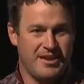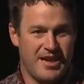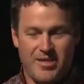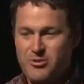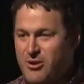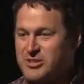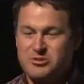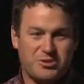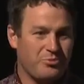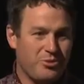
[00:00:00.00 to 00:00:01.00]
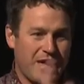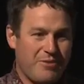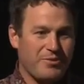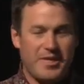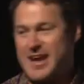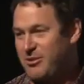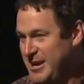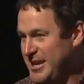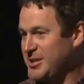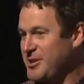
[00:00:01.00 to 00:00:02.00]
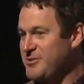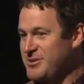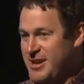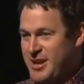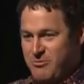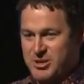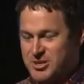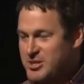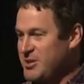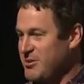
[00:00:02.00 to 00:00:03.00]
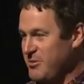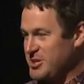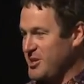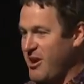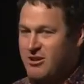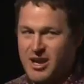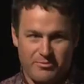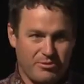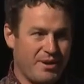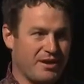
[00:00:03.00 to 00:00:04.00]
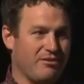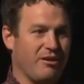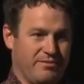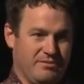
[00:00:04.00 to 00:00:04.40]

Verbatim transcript: Otherwise, we should work out what the hell we're going to do, we should do it, we should go live, and we'll bugger off.